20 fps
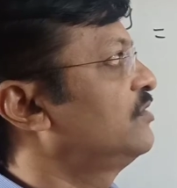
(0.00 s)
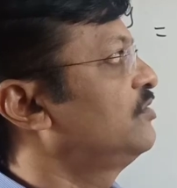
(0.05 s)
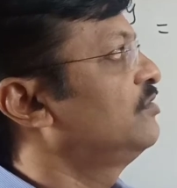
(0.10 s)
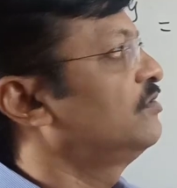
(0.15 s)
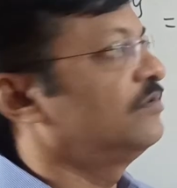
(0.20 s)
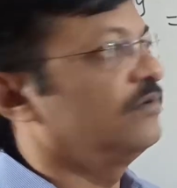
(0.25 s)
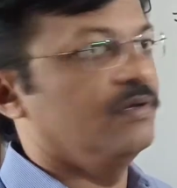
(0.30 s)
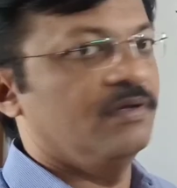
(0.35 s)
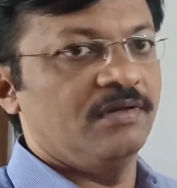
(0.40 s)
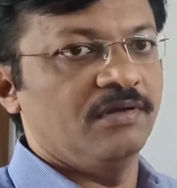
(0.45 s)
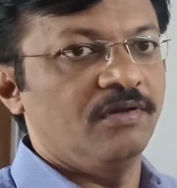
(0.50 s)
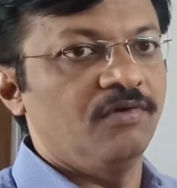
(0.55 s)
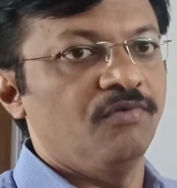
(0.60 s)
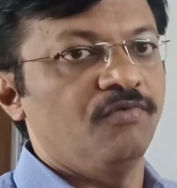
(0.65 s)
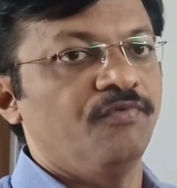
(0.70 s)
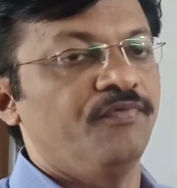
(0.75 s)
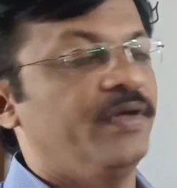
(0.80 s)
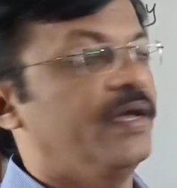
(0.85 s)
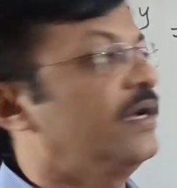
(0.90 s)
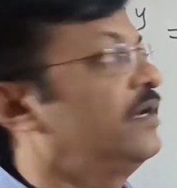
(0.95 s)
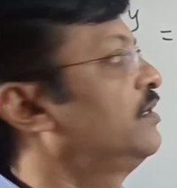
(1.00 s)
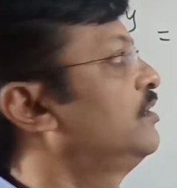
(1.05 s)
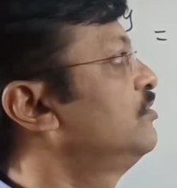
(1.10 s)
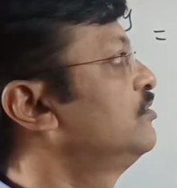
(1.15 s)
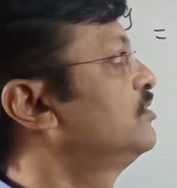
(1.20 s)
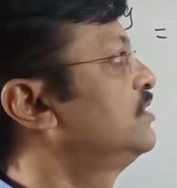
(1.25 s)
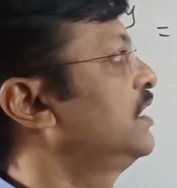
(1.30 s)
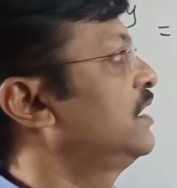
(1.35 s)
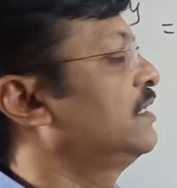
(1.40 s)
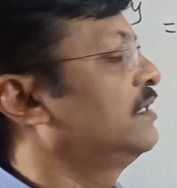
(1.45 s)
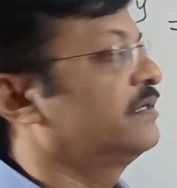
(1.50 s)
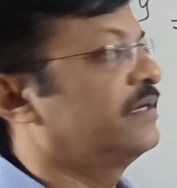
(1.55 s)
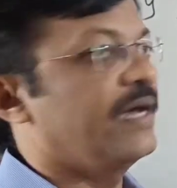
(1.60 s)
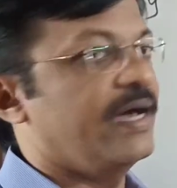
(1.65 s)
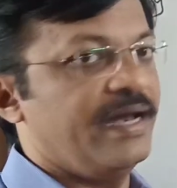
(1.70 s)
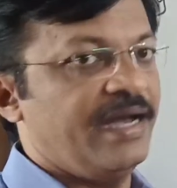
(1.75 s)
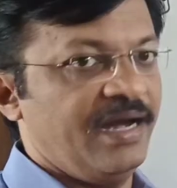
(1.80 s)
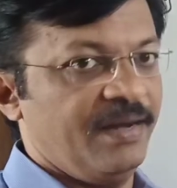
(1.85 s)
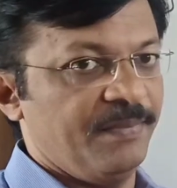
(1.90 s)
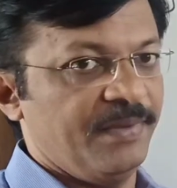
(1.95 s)
you know, we are using
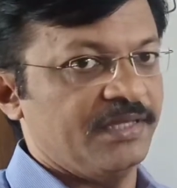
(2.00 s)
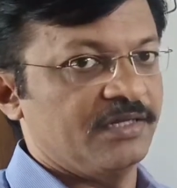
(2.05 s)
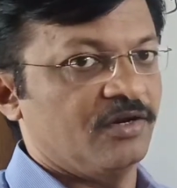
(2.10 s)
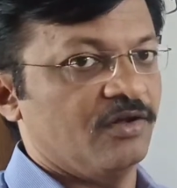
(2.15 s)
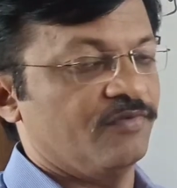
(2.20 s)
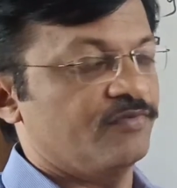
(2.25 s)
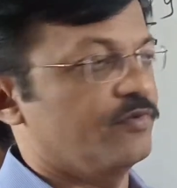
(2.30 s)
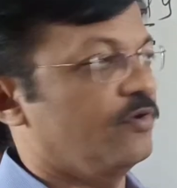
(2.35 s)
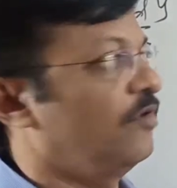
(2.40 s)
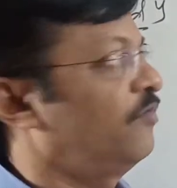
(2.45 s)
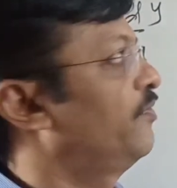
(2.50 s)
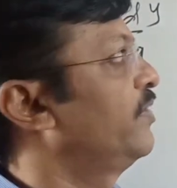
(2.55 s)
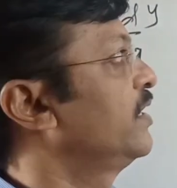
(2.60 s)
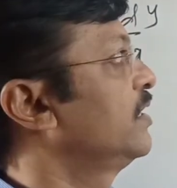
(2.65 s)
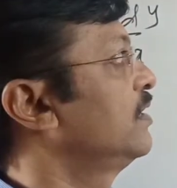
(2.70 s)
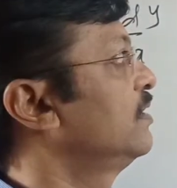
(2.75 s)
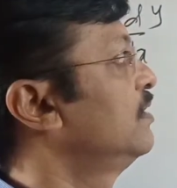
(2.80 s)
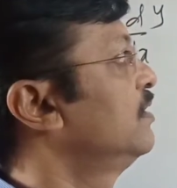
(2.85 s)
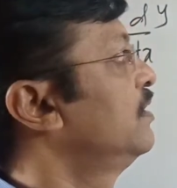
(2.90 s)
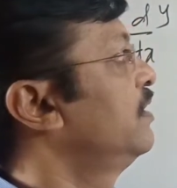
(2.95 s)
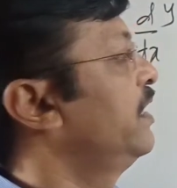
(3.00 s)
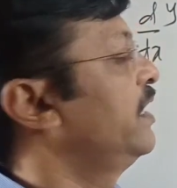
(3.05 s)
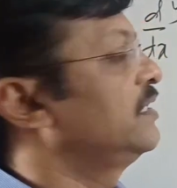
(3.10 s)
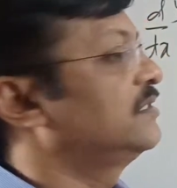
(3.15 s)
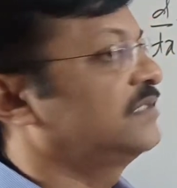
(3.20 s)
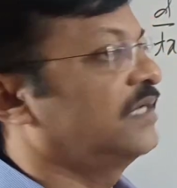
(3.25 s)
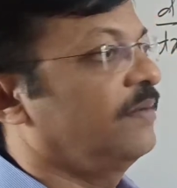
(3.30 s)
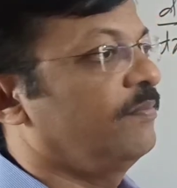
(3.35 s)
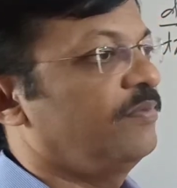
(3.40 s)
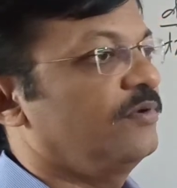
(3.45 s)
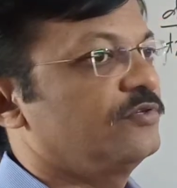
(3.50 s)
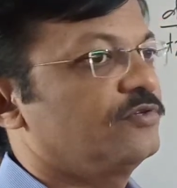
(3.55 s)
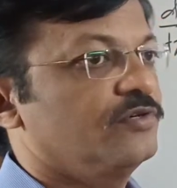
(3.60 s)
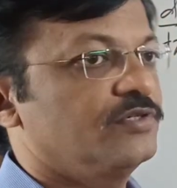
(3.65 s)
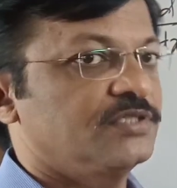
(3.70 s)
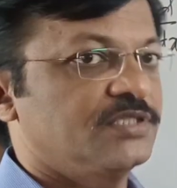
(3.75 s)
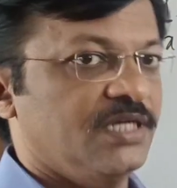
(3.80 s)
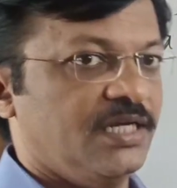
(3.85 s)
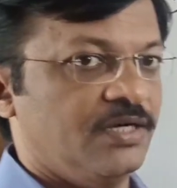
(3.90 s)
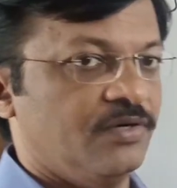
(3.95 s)
direct method of solving examples
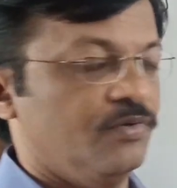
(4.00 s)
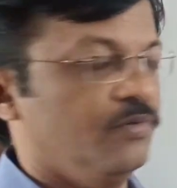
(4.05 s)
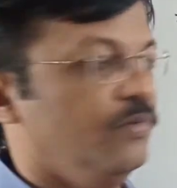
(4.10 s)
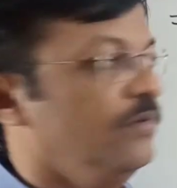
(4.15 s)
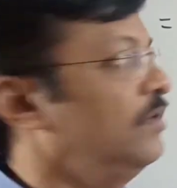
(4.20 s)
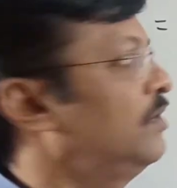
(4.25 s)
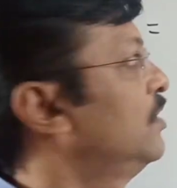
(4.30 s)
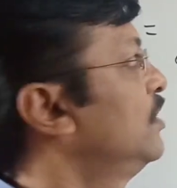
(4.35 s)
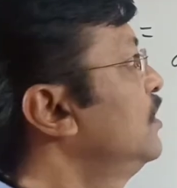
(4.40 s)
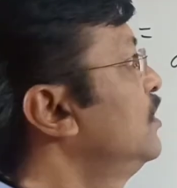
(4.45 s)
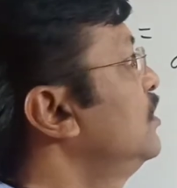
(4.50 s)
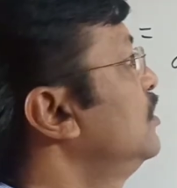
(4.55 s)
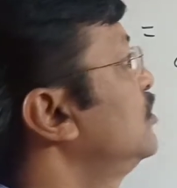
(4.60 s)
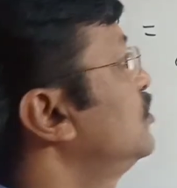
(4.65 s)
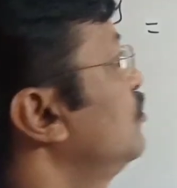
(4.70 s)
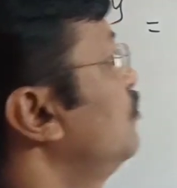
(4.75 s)
on chain rule. So